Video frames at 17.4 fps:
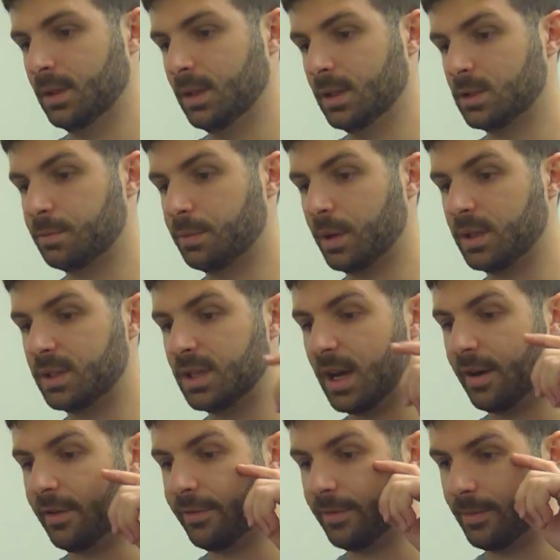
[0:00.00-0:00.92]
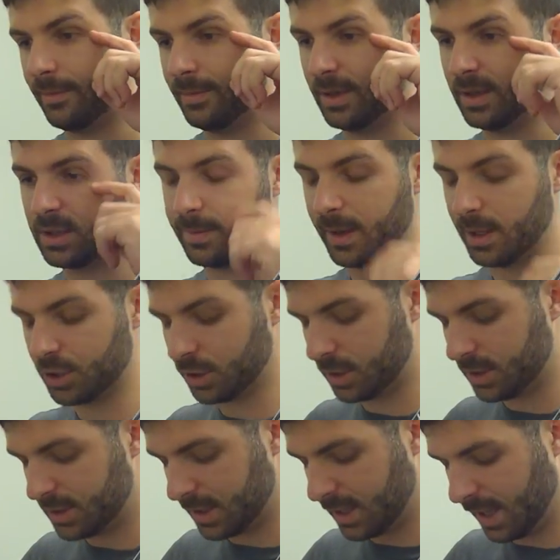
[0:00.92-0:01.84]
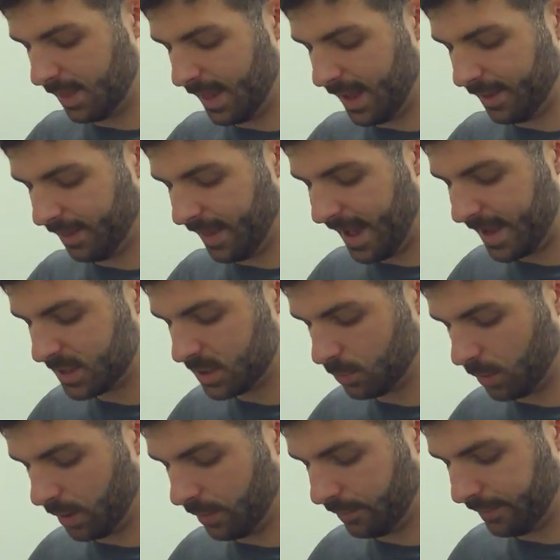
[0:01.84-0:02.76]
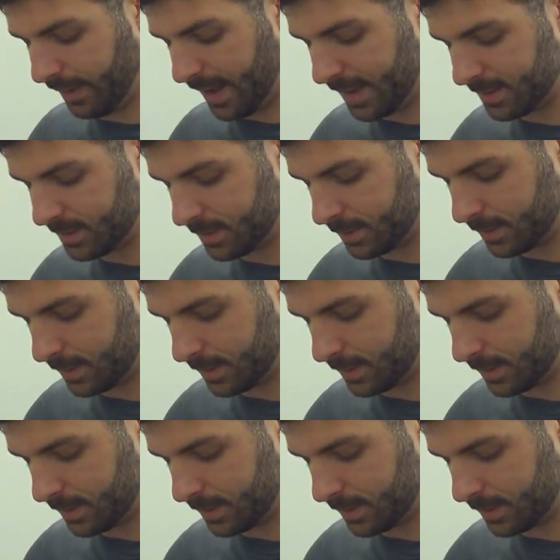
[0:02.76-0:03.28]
it's pretty tough, especially to get that last one fast.